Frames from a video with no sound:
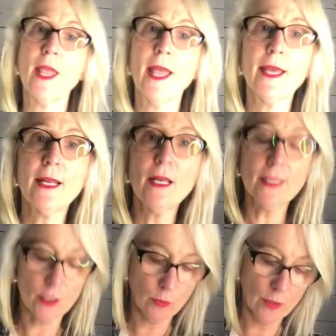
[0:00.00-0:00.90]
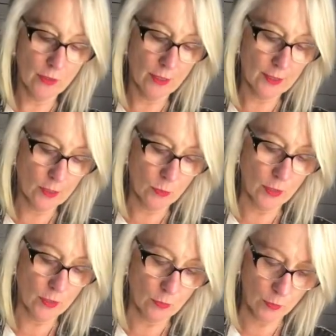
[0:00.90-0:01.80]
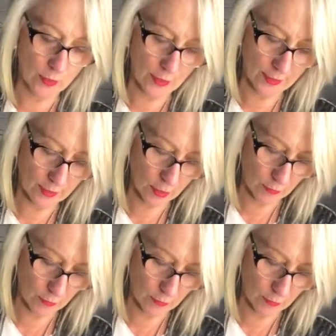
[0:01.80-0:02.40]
And I like to wear this one with this hook